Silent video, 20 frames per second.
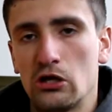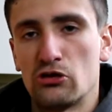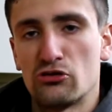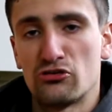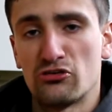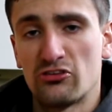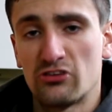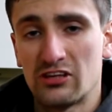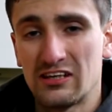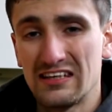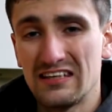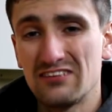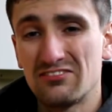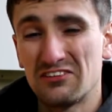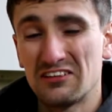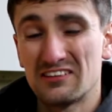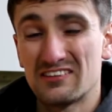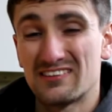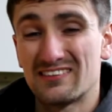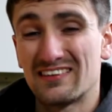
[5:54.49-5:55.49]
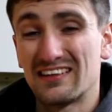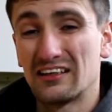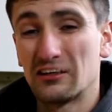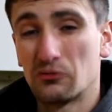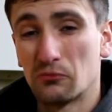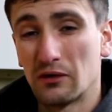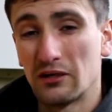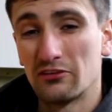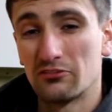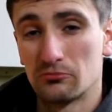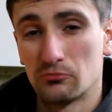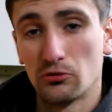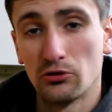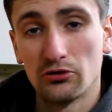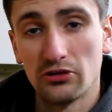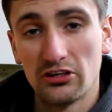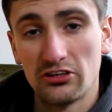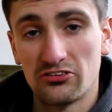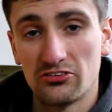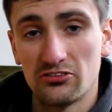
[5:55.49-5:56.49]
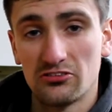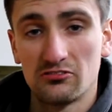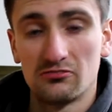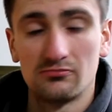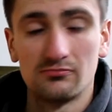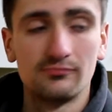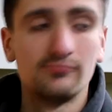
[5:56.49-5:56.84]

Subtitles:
So the key thing to take away from all this